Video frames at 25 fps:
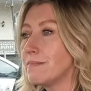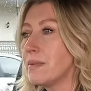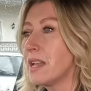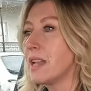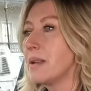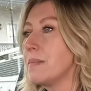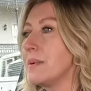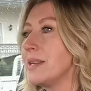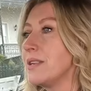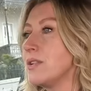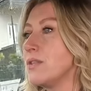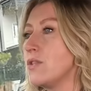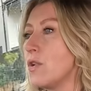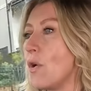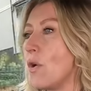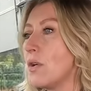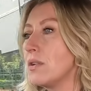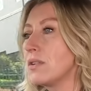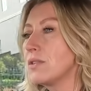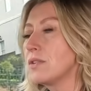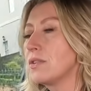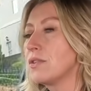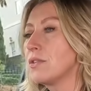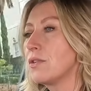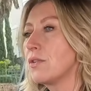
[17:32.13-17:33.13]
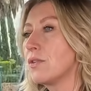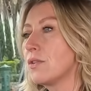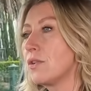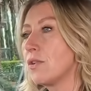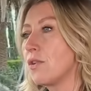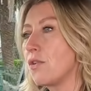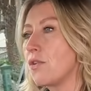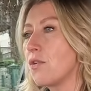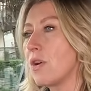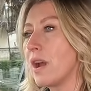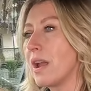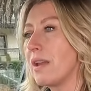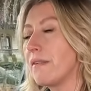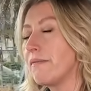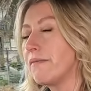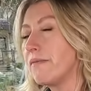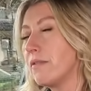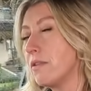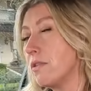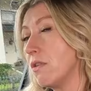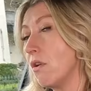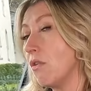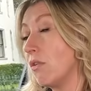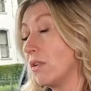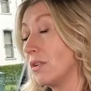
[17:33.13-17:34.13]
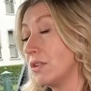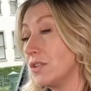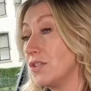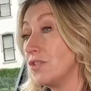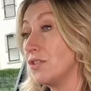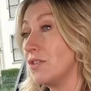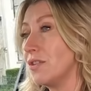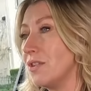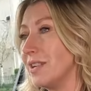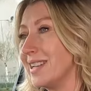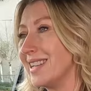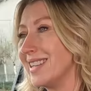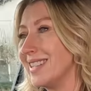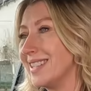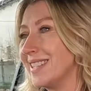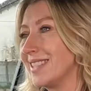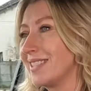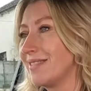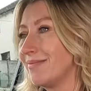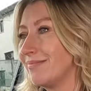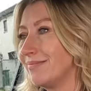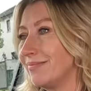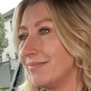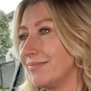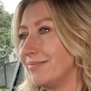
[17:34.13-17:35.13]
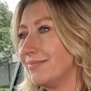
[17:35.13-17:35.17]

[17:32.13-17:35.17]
maybe not so great for longer journeys.